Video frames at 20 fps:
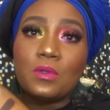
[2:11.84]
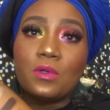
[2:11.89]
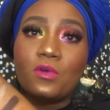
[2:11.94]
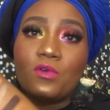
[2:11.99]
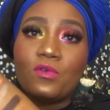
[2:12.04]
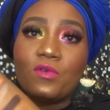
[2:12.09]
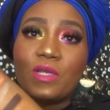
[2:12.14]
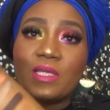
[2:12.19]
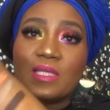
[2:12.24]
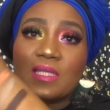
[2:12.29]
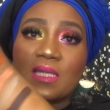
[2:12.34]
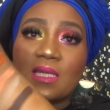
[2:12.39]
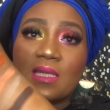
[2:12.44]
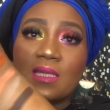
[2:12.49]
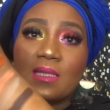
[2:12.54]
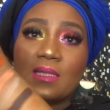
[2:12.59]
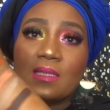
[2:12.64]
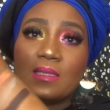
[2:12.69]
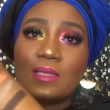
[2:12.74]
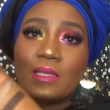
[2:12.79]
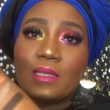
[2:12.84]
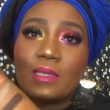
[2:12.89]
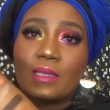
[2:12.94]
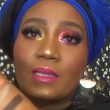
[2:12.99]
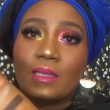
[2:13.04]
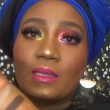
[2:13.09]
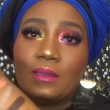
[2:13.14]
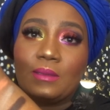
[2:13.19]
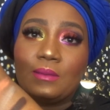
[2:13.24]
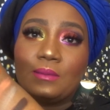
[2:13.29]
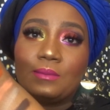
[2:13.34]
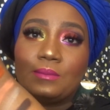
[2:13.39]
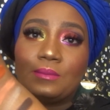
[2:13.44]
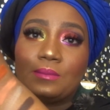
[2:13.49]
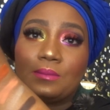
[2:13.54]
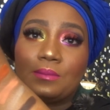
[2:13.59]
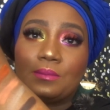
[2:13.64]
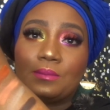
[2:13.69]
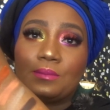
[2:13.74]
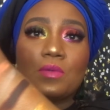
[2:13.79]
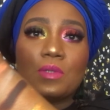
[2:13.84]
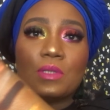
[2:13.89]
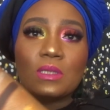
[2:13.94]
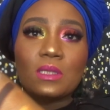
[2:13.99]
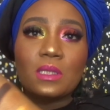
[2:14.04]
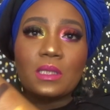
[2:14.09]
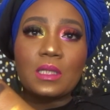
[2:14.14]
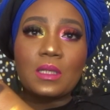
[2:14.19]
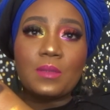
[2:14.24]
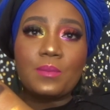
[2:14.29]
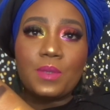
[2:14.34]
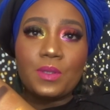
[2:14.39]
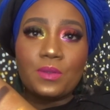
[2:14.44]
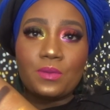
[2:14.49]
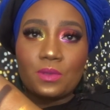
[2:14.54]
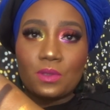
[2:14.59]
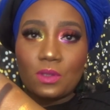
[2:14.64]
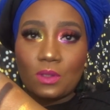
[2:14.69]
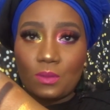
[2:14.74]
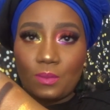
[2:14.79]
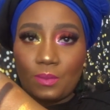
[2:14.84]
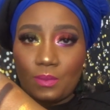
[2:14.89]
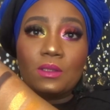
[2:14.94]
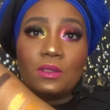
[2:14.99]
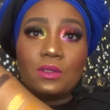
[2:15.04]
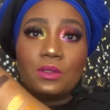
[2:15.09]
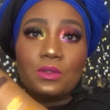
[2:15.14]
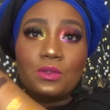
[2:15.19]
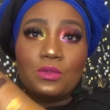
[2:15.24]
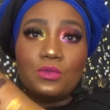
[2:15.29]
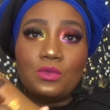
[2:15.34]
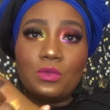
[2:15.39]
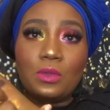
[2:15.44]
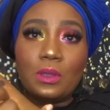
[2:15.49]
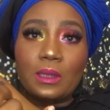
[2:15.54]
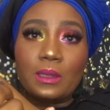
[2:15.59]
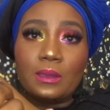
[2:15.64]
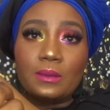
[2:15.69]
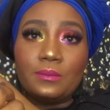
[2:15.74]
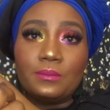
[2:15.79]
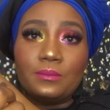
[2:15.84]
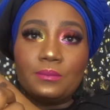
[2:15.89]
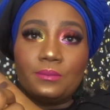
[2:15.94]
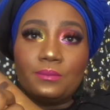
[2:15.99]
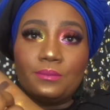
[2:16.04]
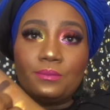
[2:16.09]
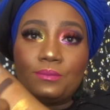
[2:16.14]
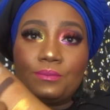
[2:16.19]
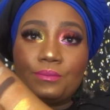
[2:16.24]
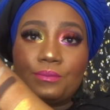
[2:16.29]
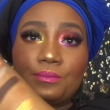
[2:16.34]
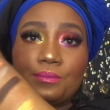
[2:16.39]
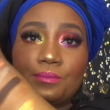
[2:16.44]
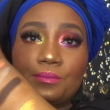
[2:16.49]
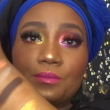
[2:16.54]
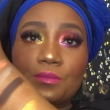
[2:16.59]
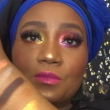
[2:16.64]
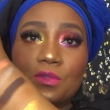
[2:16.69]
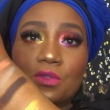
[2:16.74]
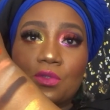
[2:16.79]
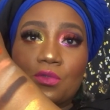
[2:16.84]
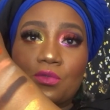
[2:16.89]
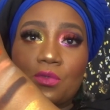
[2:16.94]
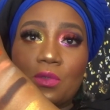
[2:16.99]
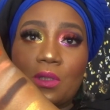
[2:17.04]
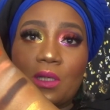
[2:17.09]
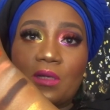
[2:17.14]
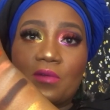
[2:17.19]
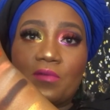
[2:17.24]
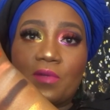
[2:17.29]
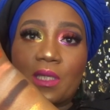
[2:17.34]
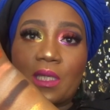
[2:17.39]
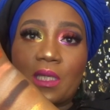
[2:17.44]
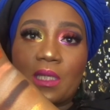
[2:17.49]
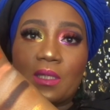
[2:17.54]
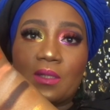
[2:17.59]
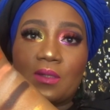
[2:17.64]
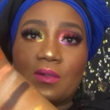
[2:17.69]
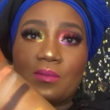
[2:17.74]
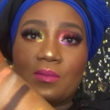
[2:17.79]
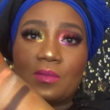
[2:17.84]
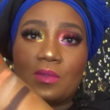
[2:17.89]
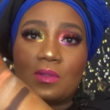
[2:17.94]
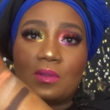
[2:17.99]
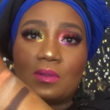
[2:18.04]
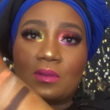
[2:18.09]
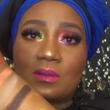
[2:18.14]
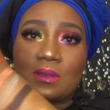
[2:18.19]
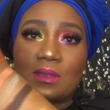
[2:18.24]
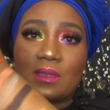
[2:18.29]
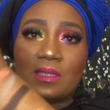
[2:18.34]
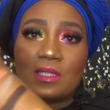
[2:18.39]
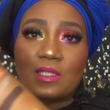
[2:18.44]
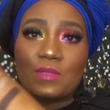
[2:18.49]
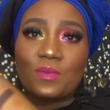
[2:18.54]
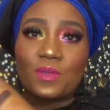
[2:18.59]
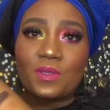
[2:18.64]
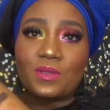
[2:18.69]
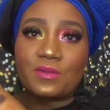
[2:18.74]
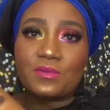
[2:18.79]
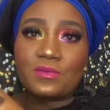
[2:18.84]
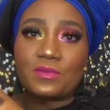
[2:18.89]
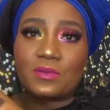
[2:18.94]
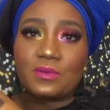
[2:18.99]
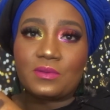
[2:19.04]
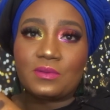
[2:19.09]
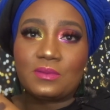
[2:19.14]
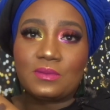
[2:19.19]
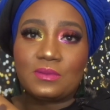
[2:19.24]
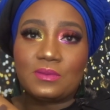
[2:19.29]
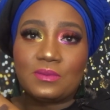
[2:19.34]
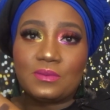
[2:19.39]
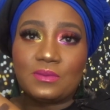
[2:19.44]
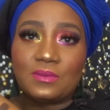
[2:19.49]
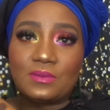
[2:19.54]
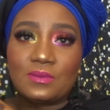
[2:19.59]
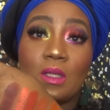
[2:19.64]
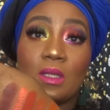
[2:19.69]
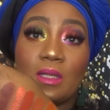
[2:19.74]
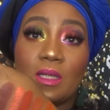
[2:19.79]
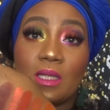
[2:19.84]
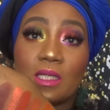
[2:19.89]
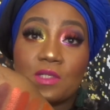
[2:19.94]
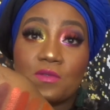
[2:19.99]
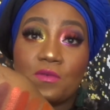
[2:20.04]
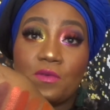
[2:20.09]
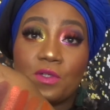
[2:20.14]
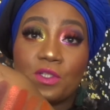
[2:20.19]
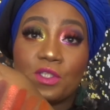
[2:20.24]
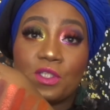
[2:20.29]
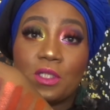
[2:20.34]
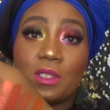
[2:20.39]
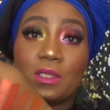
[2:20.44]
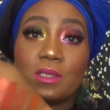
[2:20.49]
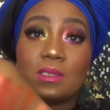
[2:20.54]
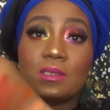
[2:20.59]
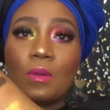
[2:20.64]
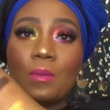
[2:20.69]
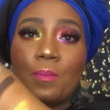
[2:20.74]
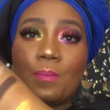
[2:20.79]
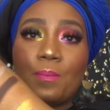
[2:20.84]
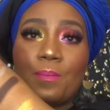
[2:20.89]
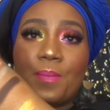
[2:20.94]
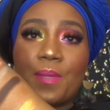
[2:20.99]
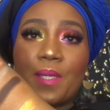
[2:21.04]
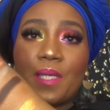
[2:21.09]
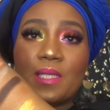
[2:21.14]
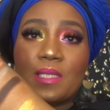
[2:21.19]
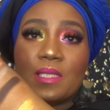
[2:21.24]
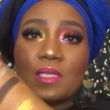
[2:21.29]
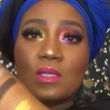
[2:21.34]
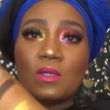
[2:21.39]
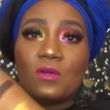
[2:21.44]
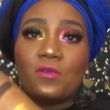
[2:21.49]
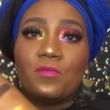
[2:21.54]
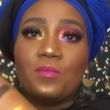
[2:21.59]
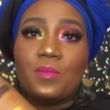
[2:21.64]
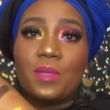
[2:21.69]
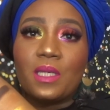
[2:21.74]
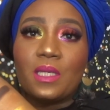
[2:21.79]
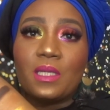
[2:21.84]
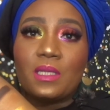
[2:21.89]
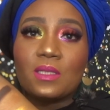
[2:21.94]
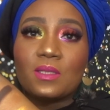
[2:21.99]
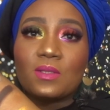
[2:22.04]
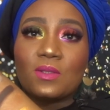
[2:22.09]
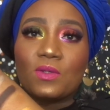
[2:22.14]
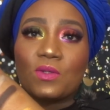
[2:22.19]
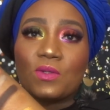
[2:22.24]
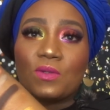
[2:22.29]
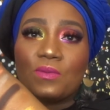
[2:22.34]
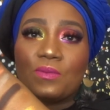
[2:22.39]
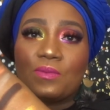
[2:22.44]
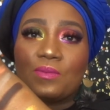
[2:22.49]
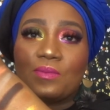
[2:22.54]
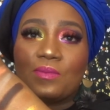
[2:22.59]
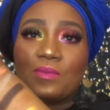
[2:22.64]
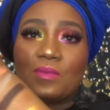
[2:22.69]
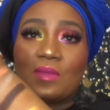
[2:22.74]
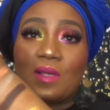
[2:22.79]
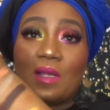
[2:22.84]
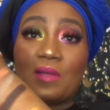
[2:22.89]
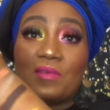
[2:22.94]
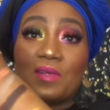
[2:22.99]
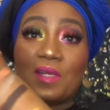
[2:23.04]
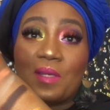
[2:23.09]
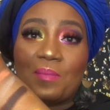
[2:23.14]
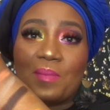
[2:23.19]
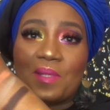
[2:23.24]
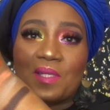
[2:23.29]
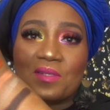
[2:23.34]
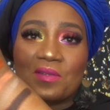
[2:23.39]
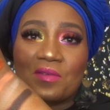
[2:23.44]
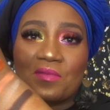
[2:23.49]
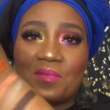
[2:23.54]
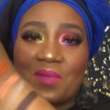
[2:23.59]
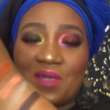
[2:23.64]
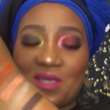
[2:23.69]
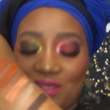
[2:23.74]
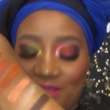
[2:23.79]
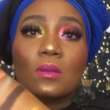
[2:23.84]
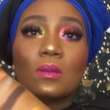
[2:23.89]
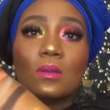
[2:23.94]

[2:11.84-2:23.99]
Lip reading: Risk Taker built up, and Ruler. So Ruler of a Kingdom. Oh, that is beautiful. Next 4 shades. Piece of Me. So having a piece of me.